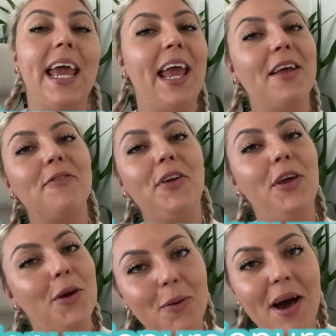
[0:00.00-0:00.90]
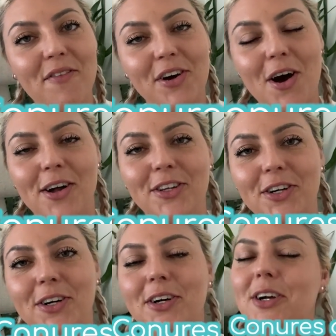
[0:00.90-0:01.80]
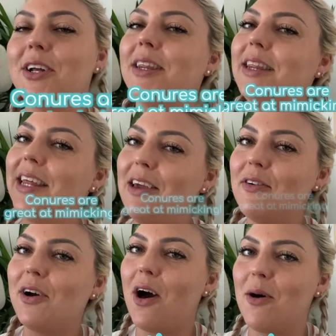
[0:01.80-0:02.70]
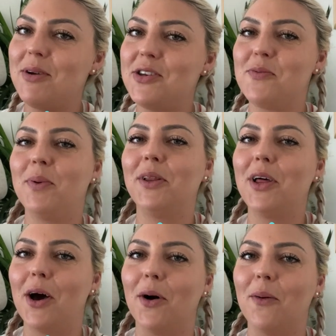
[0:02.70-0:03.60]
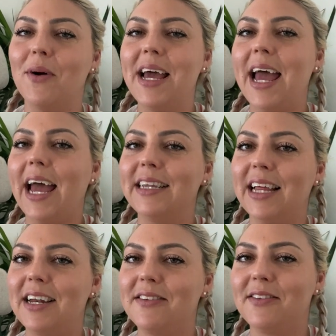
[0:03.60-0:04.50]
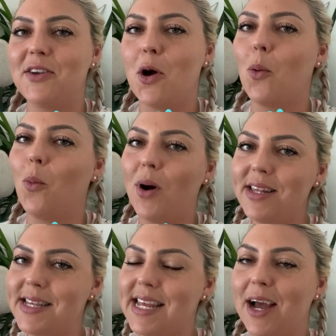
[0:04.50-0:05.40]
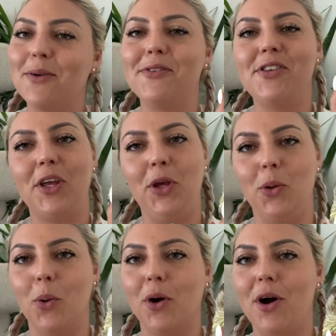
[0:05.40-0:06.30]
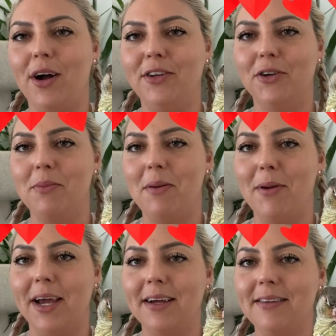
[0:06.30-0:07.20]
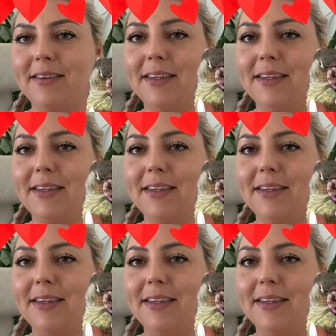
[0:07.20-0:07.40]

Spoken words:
If you have a conure, leave a comment below and let us know what sounds your conure mimics.